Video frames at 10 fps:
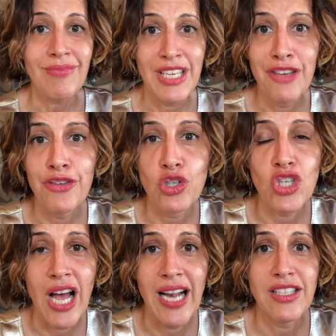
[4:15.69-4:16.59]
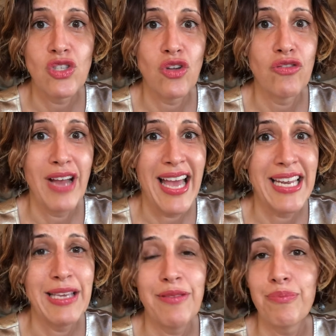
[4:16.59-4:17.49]
If your child is
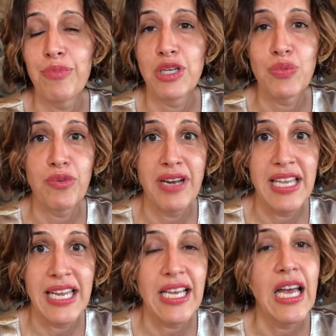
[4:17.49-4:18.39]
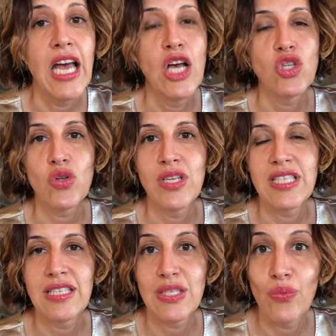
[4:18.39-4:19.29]
already perspirating, so
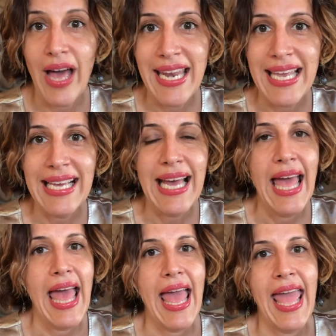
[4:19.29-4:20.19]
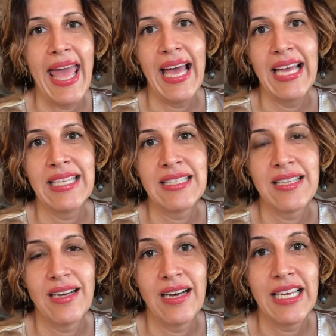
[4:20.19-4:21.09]
it's the sweating and
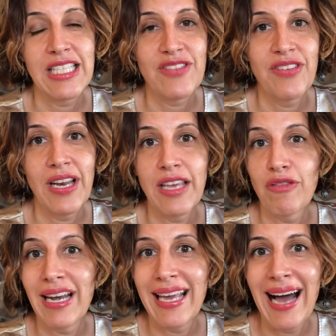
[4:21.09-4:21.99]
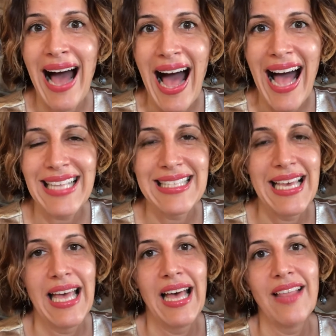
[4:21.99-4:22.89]
it's feeling really hot,
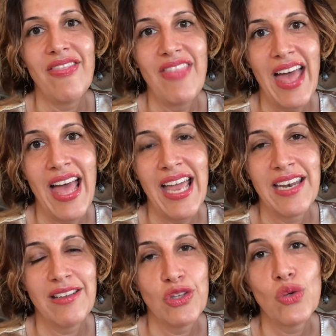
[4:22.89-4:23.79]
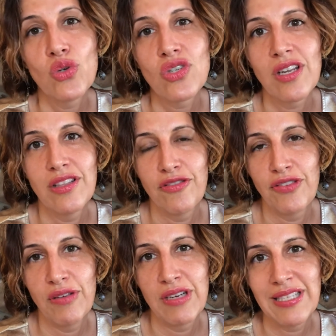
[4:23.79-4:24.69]
then usually the
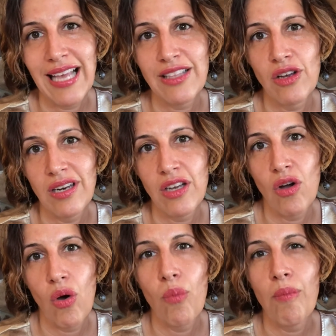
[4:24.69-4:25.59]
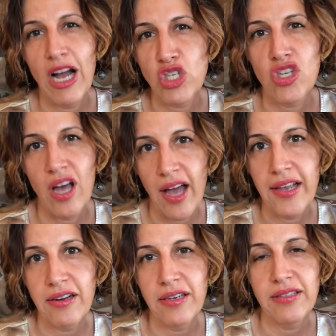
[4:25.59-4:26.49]
fever is not going to go much
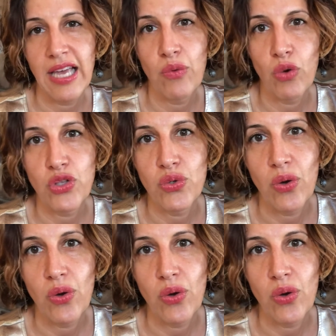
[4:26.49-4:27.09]
higher than what you